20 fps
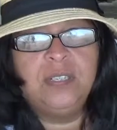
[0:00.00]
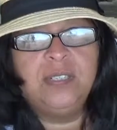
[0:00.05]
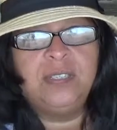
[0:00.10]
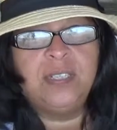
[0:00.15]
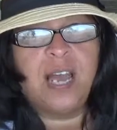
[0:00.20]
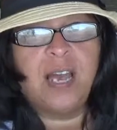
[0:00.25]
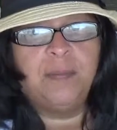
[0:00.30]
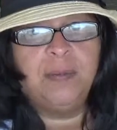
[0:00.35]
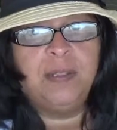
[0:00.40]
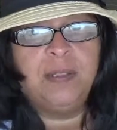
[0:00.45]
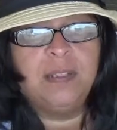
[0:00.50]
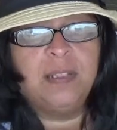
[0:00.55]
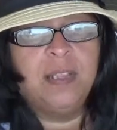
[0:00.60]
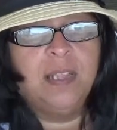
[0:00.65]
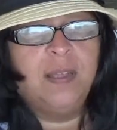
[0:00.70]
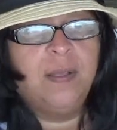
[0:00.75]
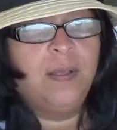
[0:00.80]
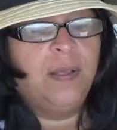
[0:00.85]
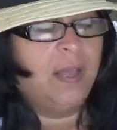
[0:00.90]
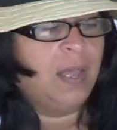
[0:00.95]
a Sabbath,
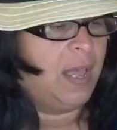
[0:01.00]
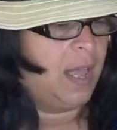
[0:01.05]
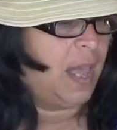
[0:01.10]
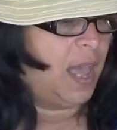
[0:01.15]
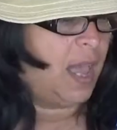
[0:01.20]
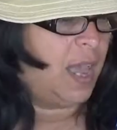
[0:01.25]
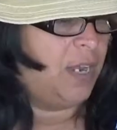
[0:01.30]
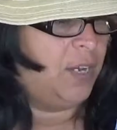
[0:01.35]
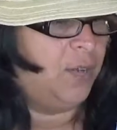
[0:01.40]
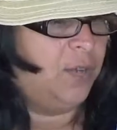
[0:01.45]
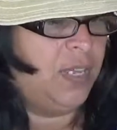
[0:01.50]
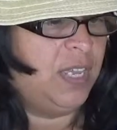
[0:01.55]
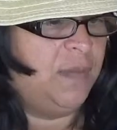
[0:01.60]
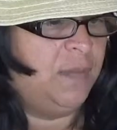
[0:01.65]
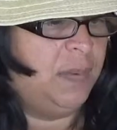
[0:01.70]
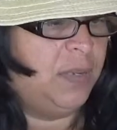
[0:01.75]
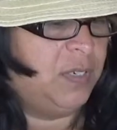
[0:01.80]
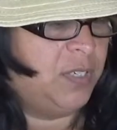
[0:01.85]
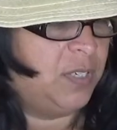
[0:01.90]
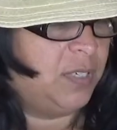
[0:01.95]
and you
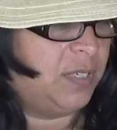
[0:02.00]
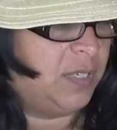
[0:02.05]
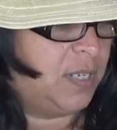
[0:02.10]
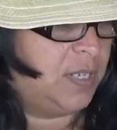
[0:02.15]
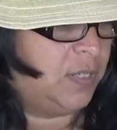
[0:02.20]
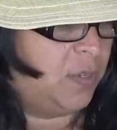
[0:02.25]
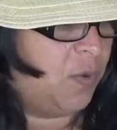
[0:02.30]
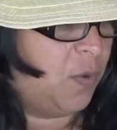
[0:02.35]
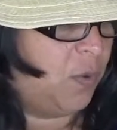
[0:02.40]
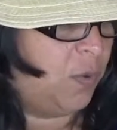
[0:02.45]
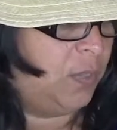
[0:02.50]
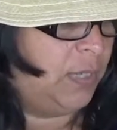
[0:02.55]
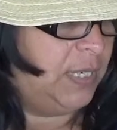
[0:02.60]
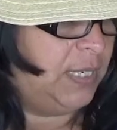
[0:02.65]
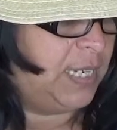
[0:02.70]
keep it just as a holy